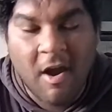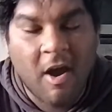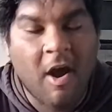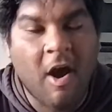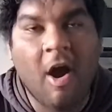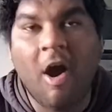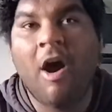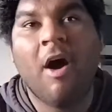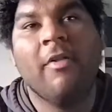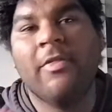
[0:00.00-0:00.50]

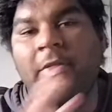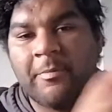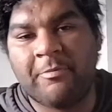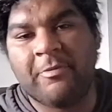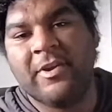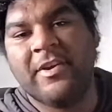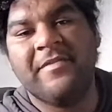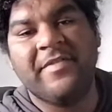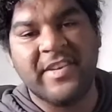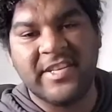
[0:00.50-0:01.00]
all the
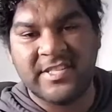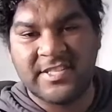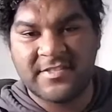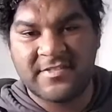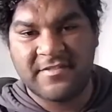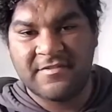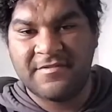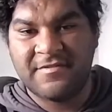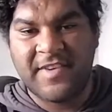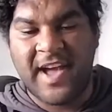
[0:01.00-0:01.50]

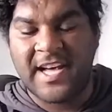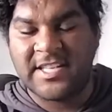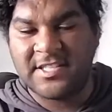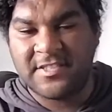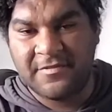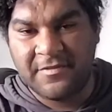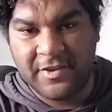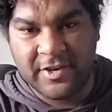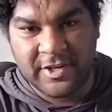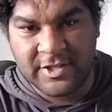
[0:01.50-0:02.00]
previous Fast
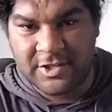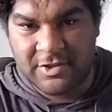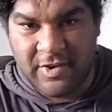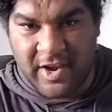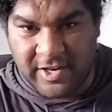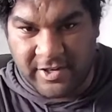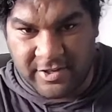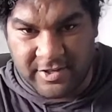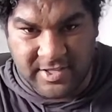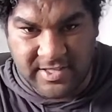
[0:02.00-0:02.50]
and Furious
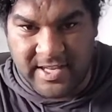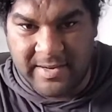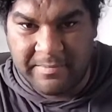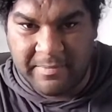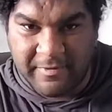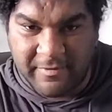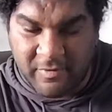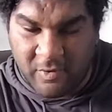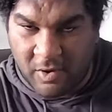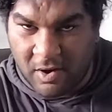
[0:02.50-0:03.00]
directors did
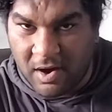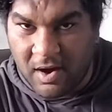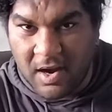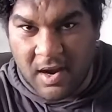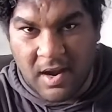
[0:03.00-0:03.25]
before.